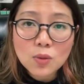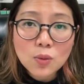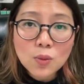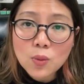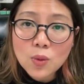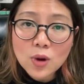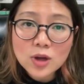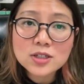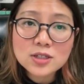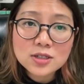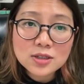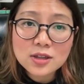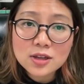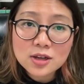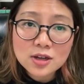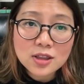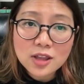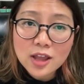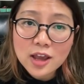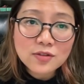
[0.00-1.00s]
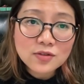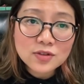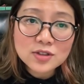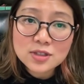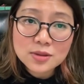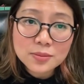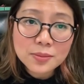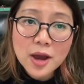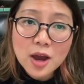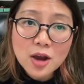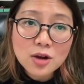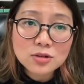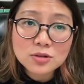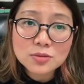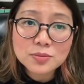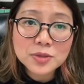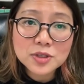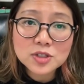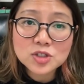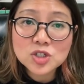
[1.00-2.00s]
what their life is about,
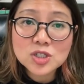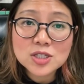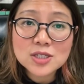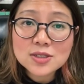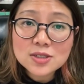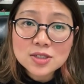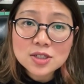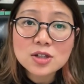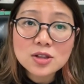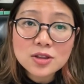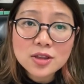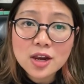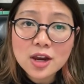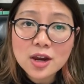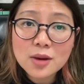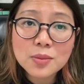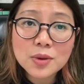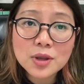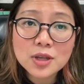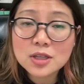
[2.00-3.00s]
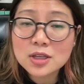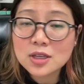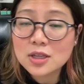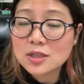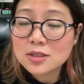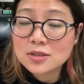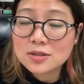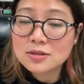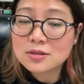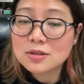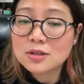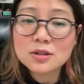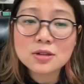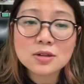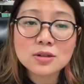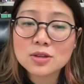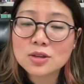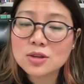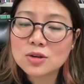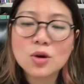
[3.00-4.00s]
but she's still there, but he's
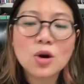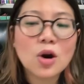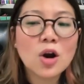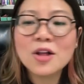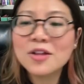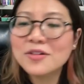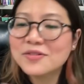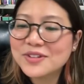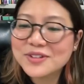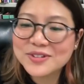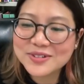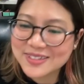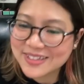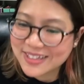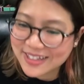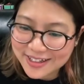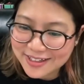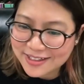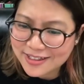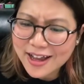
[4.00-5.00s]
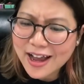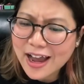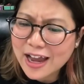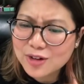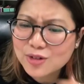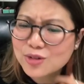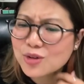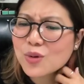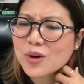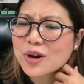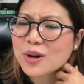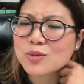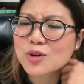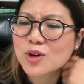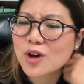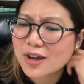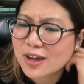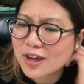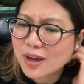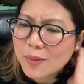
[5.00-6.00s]
still, all those things. I don't know what I'm
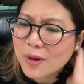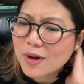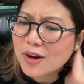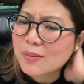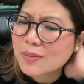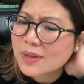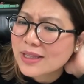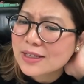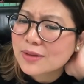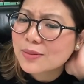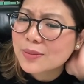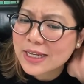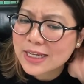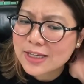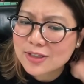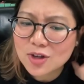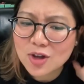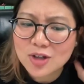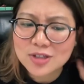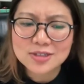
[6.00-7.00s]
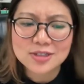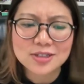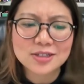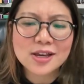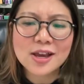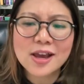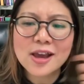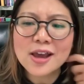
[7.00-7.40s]
talking about. I'm a little bit exhausted.